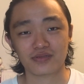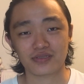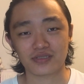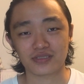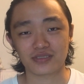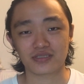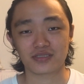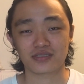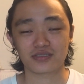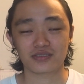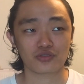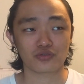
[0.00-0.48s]

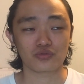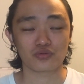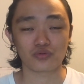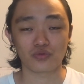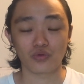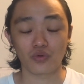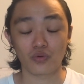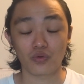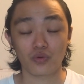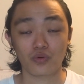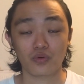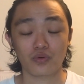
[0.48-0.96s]
It's to
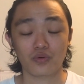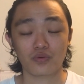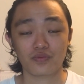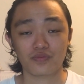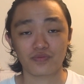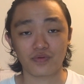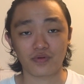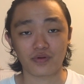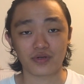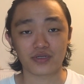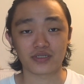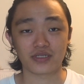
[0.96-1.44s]
go
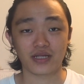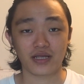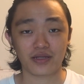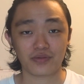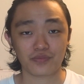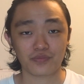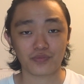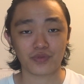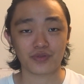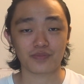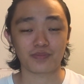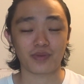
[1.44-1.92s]
for a
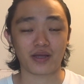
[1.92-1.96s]
date with